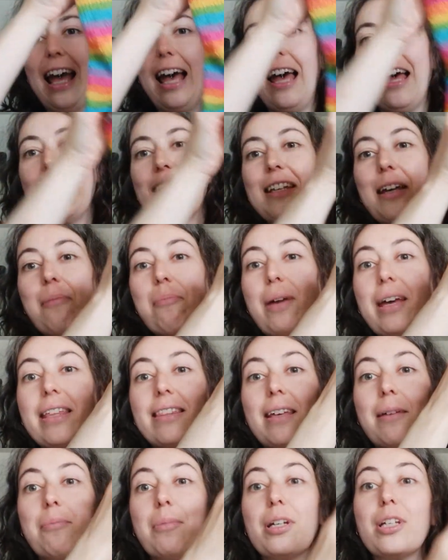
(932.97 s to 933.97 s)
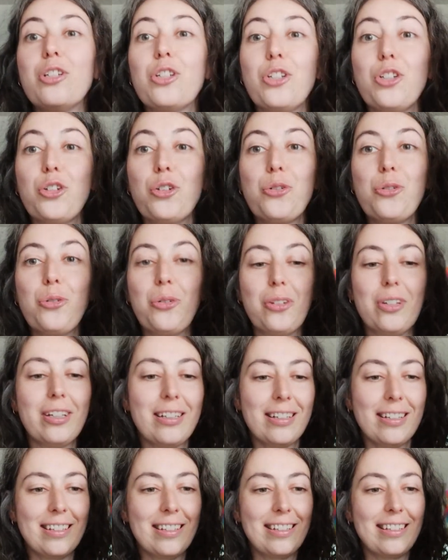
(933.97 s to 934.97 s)
And I made them in June
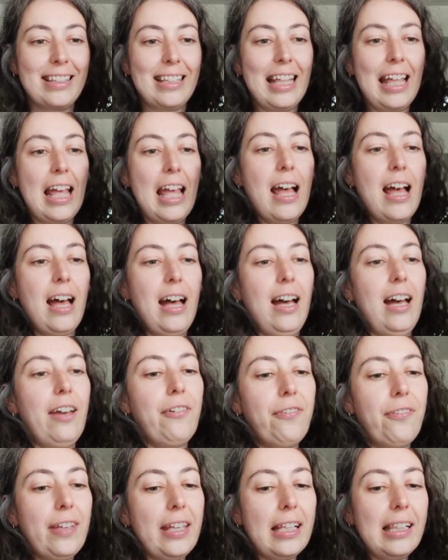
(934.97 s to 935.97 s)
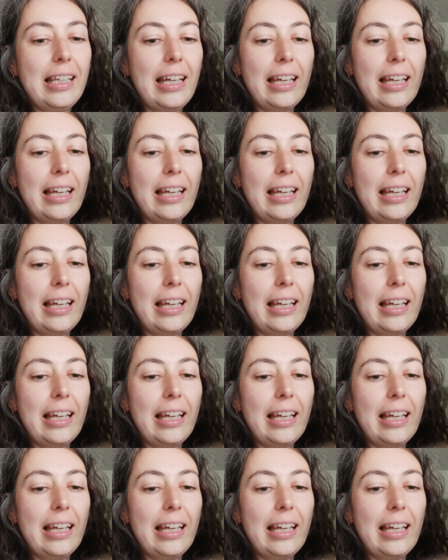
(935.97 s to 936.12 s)
I feel